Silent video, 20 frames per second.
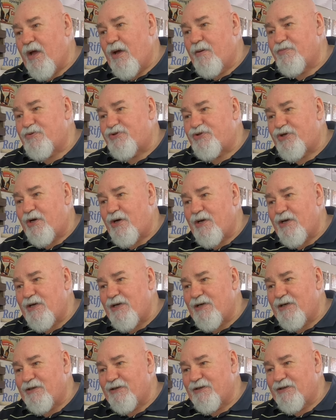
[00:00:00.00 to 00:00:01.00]
I'm trying
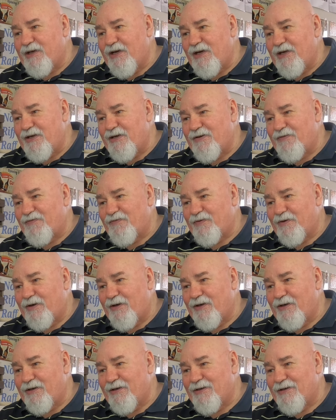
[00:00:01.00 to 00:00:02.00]
to
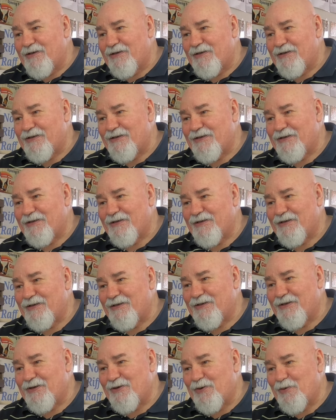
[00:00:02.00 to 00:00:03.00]
identify
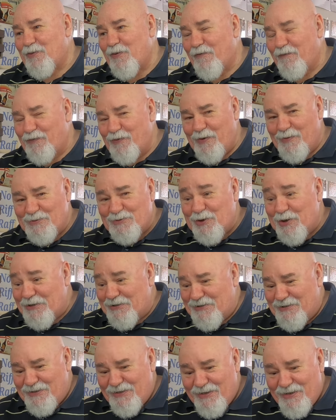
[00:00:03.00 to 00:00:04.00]
what fruit I was going
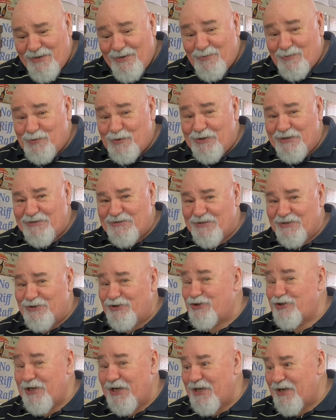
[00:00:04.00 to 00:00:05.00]
to say
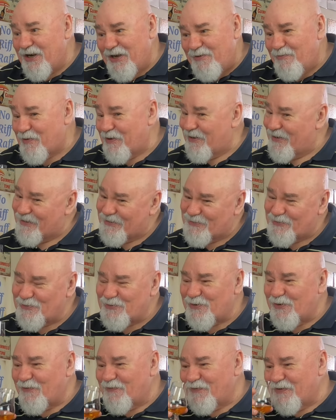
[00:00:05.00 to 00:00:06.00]
cherry, but I
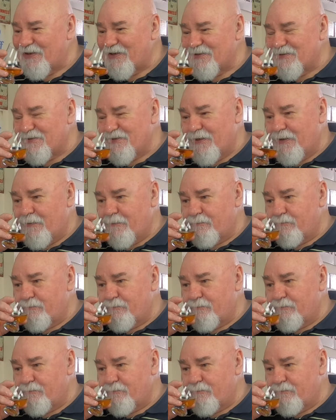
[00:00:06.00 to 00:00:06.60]
don't know if that's.